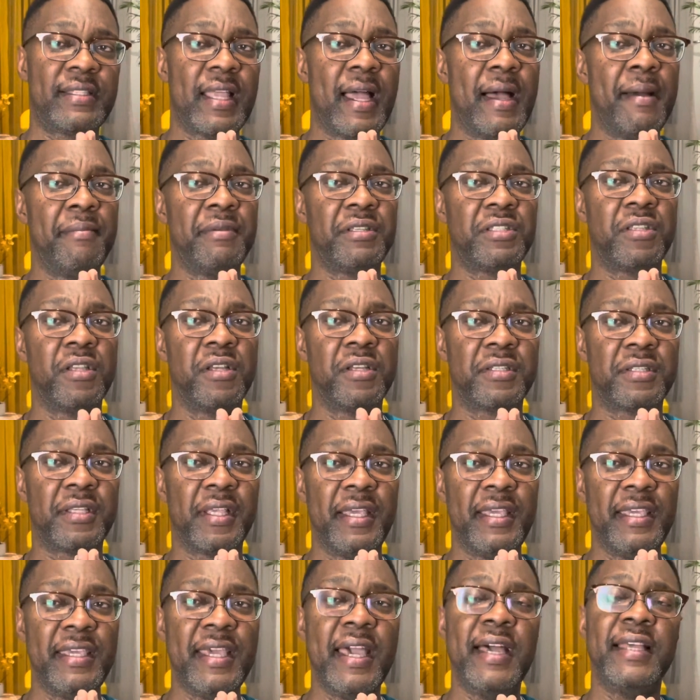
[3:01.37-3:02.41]
Ham is not
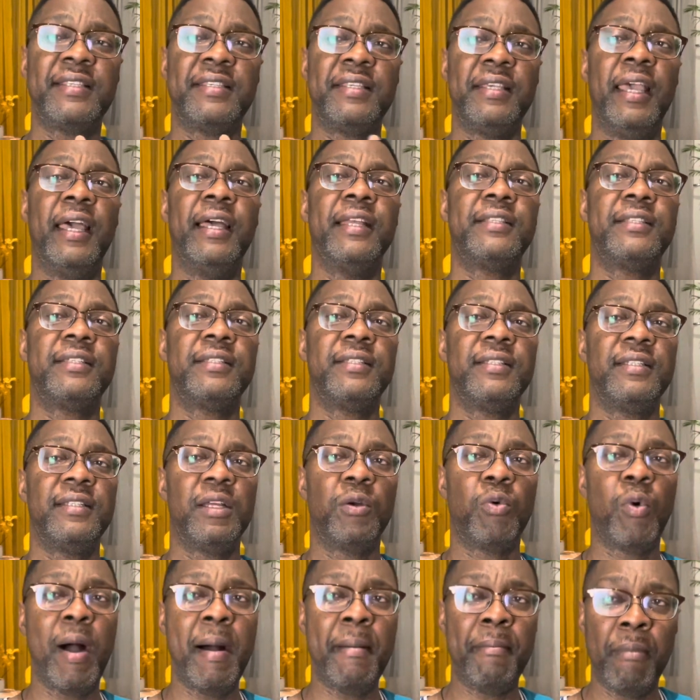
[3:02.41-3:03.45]
saying yes yet. They
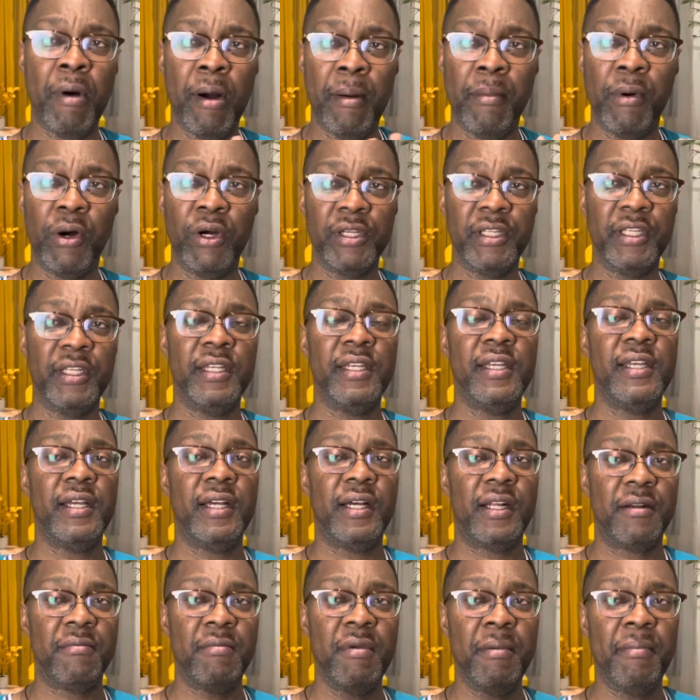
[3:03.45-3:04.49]
want more money.
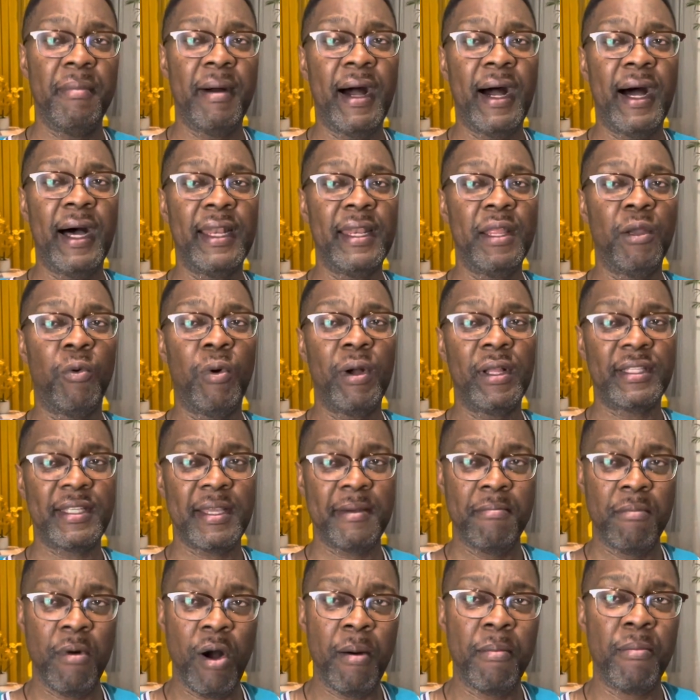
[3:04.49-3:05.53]
Remember how they wanted
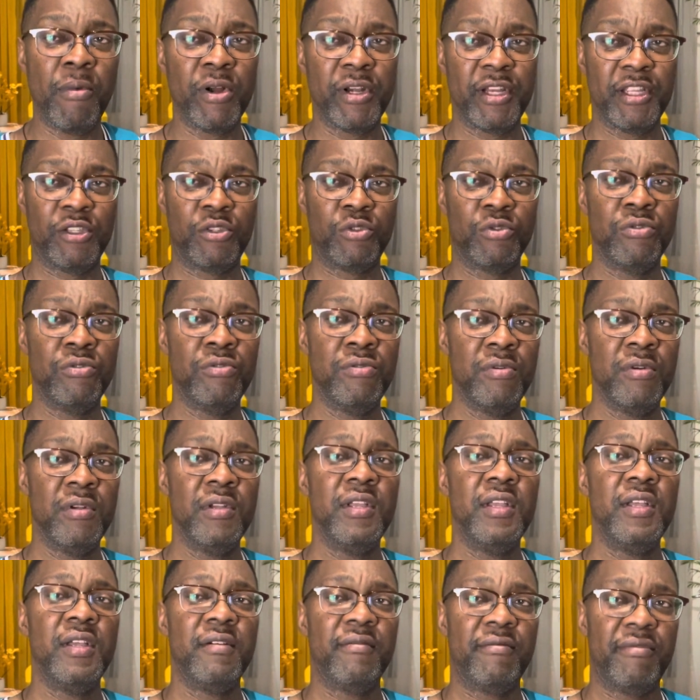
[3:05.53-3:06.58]
more money too
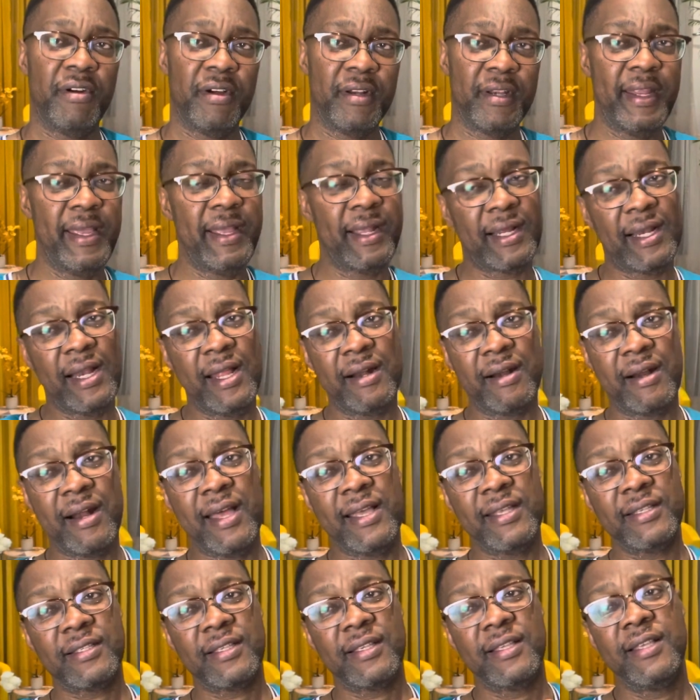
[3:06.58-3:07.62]
for Declan
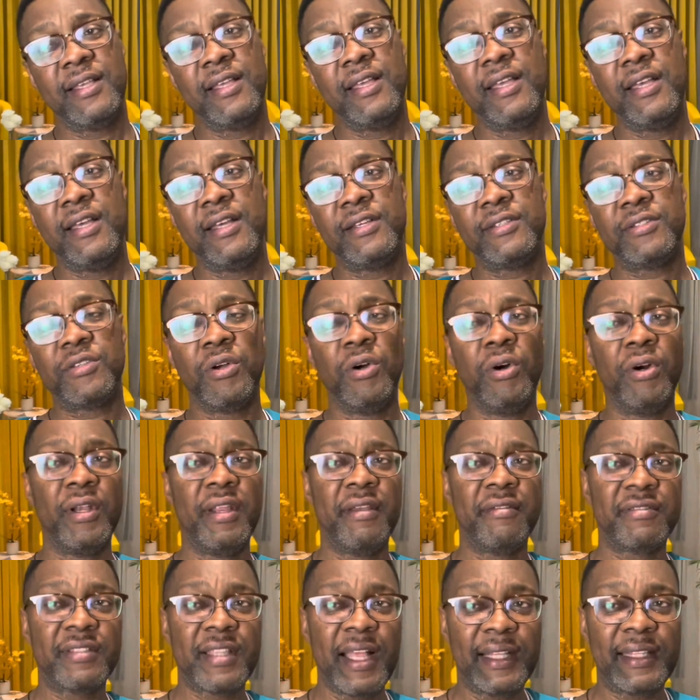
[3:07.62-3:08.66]
Rice. So
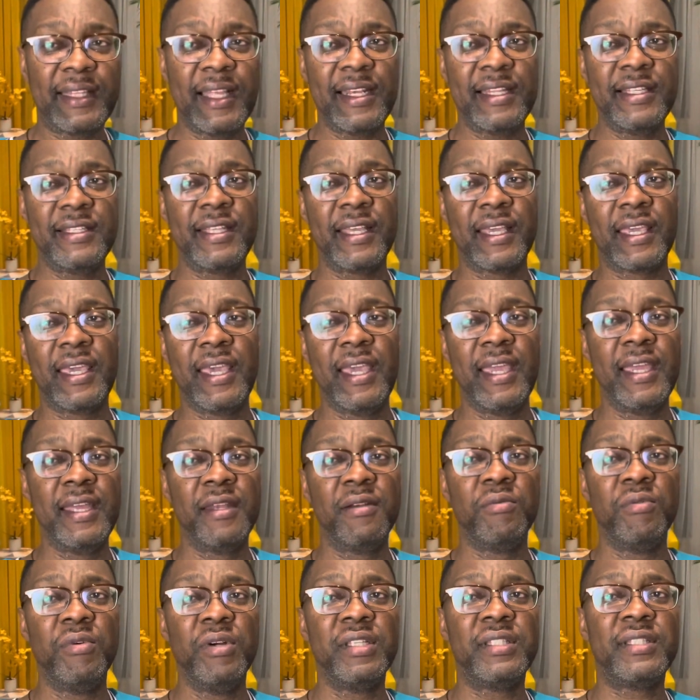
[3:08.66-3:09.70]
they've started it
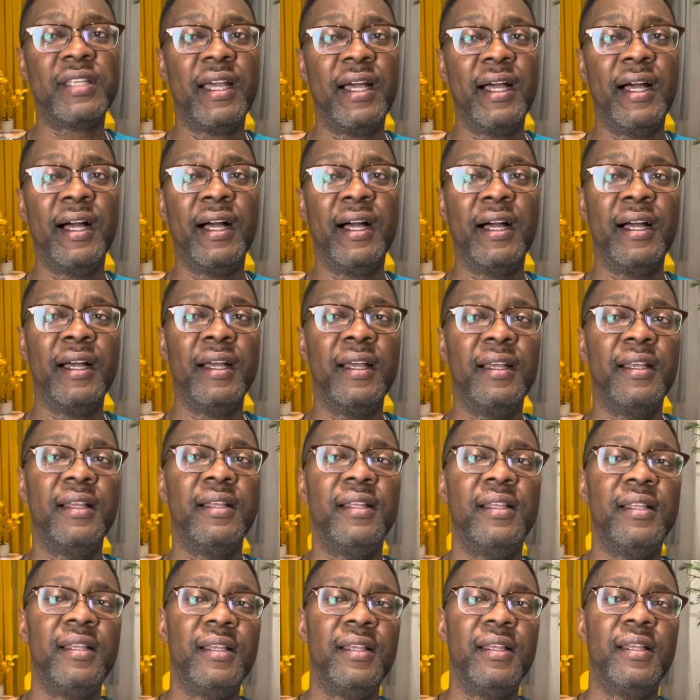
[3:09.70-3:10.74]
again with
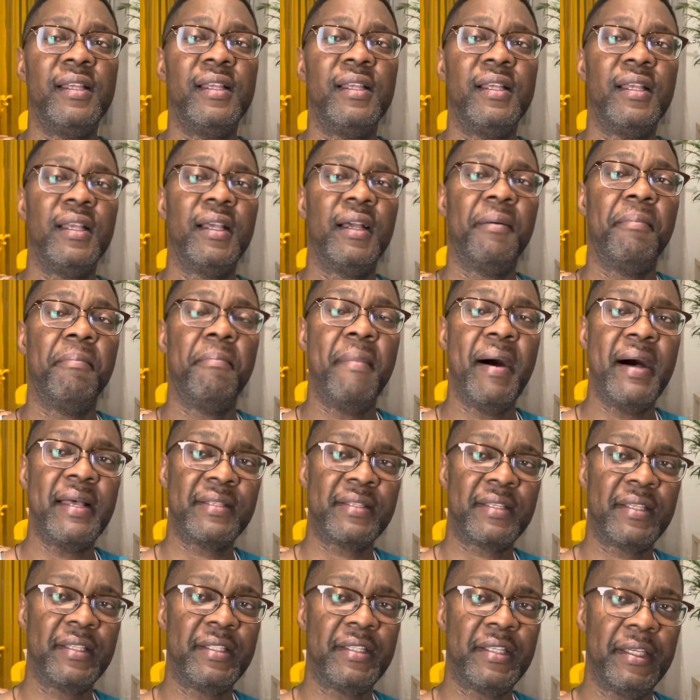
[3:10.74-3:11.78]
Man
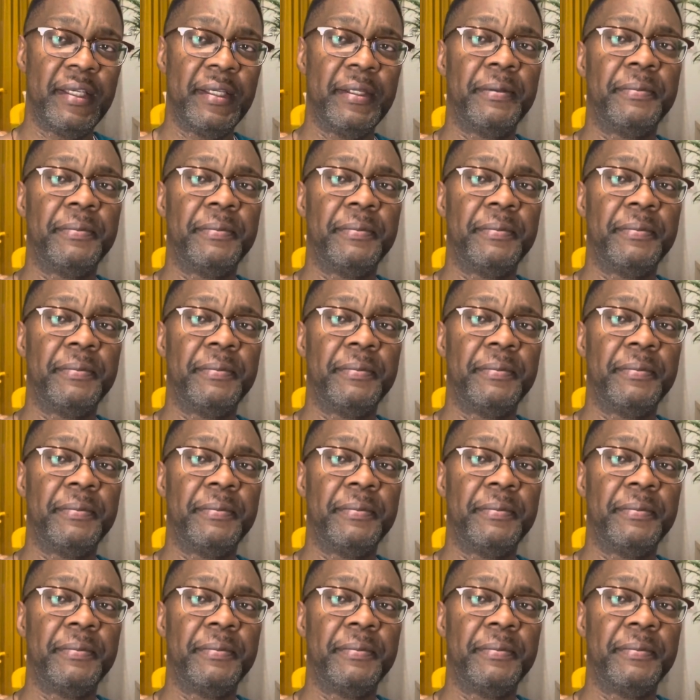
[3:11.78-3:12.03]
City.